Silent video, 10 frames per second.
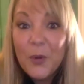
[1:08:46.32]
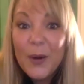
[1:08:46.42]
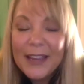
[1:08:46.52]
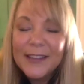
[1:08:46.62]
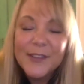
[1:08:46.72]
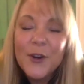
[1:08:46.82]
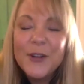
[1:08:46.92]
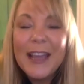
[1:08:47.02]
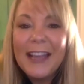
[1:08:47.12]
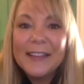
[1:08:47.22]
Oh
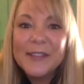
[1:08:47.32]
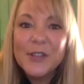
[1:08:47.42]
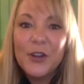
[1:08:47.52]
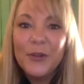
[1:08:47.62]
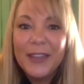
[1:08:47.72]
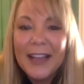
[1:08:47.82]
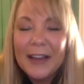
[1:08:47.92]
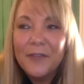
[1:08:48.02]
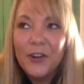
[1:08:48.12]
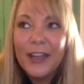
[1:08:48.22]
boy. Okay,
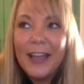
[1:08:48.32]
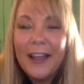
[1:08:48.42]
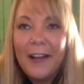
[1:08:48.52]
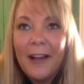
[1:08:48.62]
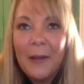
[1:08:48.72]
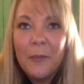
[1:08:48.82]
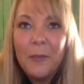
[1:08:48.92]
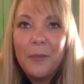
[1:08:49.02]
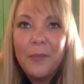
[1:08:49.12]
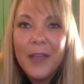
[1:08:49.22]
so yeah, I forget.
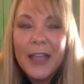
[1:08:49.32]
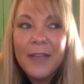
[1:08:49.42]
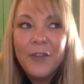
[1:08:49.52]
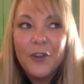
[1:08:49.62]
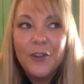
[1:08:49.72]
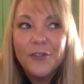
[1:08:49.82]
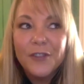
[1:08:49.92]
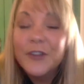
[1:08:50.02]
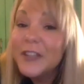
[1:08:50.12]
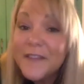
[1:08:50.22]
Um, if
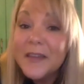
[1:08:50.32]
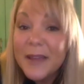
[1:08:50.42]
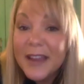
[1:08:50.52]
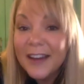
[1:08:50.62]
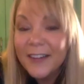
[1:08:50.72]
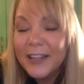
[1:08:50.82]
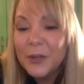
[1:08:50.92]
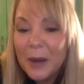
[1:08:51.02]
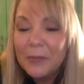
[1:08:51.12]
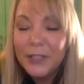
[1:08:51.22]
you're you live in the Bay
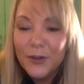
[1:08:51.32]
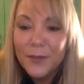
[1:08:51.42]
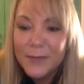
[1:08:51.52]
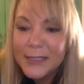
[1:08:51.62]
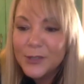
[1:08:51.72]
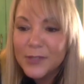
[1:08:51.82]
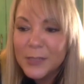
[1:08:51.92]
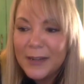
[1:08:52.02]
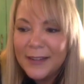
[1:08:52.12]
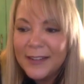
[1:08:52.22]
Area, you probably know the
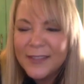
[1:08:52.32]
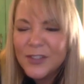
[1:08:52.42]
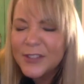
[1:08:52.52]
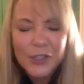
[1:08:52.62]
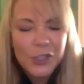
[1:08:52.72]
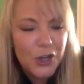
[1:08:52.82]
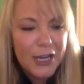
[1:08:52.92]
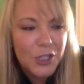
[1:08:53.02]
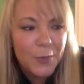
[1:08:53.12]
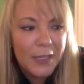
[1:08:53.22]
mystery spot. It's just
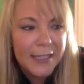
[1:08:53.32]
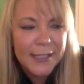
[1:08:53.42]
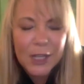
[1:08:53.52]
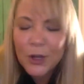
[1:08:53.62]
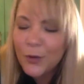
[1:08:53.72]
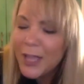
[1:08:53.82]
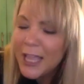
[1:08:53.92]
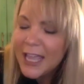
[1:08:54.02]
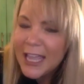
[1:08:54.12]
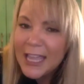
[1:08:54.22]
a strange place,
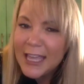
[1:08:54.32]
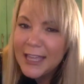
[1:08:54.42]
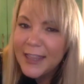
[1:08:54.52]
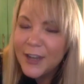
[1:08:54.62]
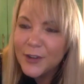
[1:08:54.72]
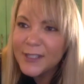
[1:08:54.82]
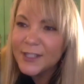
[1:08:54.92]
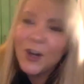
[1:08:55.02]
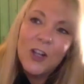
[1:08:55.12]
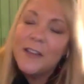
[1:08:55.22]
though.
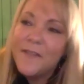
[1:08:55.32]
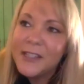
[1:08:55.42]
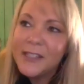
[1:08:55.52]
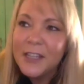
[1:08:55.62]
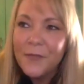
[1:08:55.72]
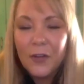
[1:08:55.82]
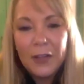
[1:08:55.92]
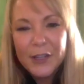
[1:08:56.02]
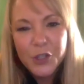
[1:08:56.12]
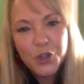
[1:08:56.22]
There's all of these
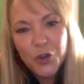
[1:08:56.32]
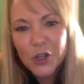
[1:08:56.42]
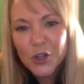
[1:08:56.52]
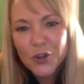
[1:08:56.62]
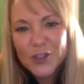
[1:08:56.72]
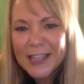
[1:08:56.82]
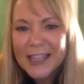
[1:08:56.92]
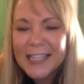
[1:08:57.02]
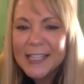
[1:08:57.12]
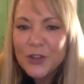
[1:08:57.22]
different like
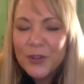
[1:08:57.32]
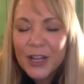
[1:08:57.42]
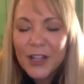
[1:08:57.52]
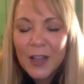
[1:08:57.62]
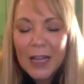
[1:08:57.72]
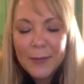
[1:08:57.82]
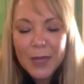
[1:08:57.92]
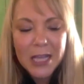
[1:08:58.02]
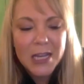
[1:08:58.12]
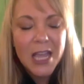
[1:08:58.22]
structures and things that you can
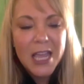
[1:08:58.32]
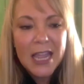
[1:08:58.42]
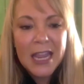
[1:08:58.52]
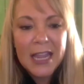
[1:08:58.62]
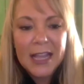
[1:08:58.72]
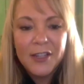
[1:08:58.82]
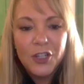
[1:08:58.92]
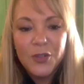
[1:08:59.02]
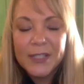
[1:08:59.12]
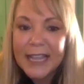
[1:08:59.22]
climb on,
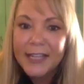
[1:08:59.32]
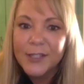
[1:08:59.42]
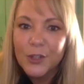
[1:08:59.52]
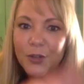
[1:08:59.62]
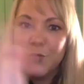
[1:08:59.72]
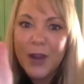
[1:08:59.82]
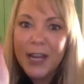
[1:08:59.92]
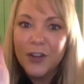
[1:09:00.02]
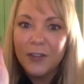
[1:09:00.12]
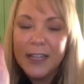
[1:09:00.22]
and you stand a
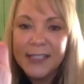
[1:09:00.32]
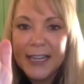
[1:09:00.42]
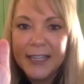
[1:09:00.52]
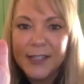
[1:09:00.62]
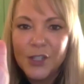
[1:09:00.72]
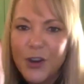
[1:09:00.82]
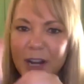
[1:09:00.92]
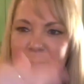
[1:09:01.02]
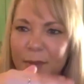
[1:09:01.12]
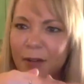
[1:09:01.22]
certain way, and you're like
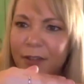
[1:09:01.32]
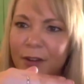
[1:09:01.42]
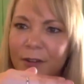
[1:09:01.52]
standing straight up,